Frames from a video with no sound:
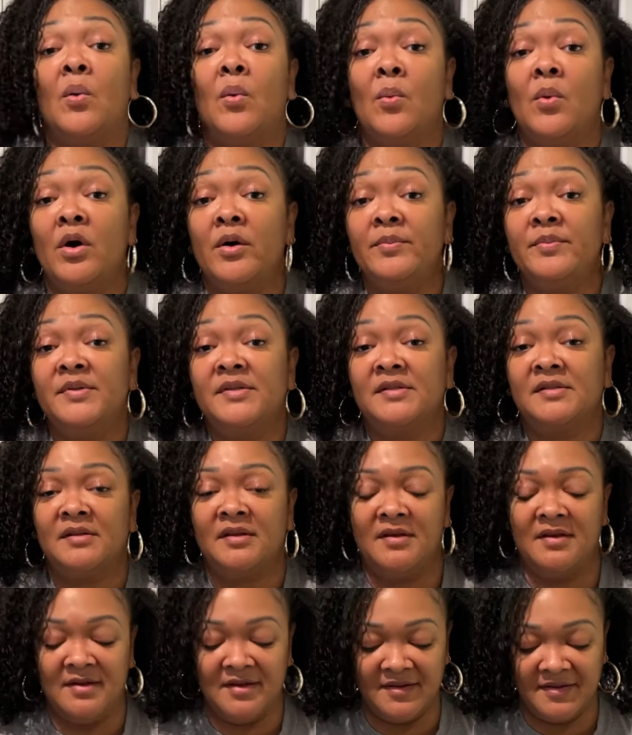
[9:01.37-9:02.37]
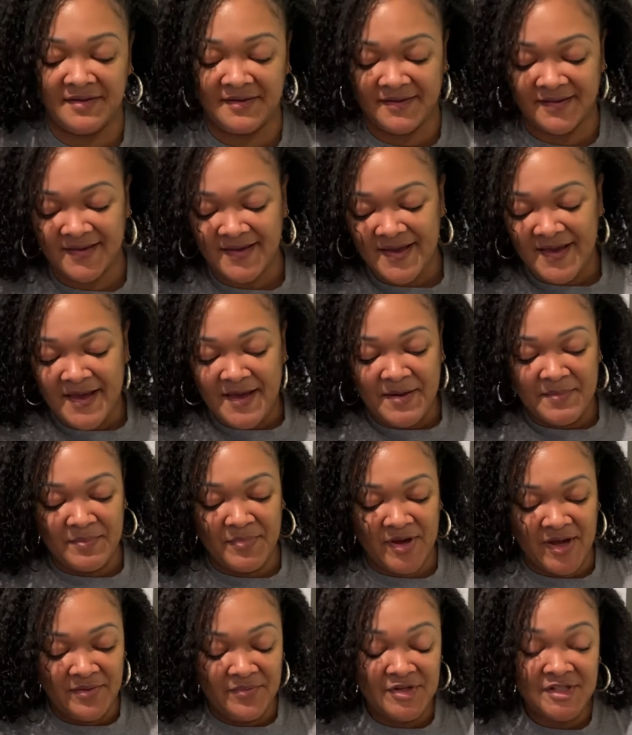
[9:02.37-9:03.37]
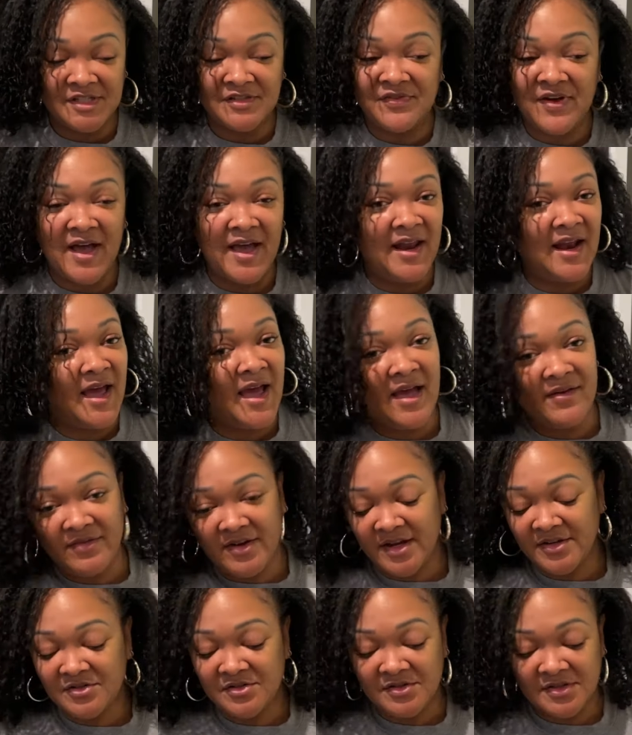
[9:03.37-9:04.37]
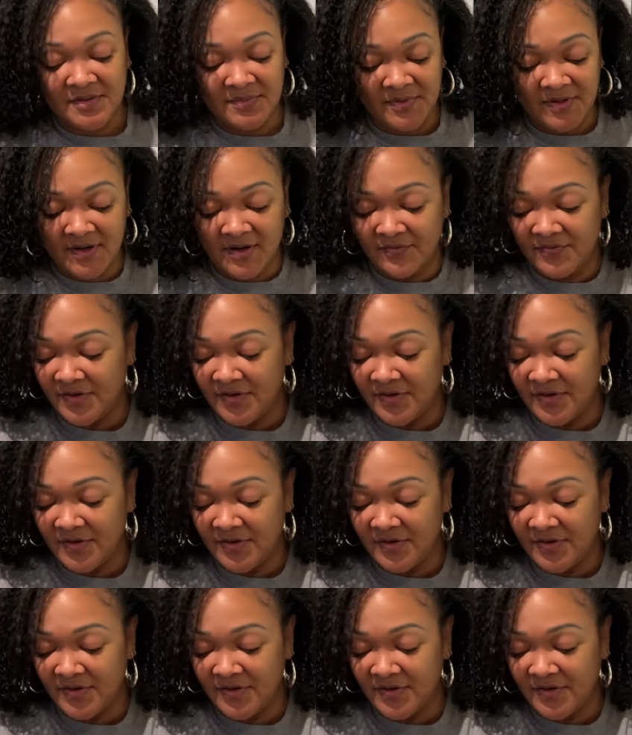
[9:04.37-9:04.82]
Whoops. But which is fine. I have an extra zipper. I'll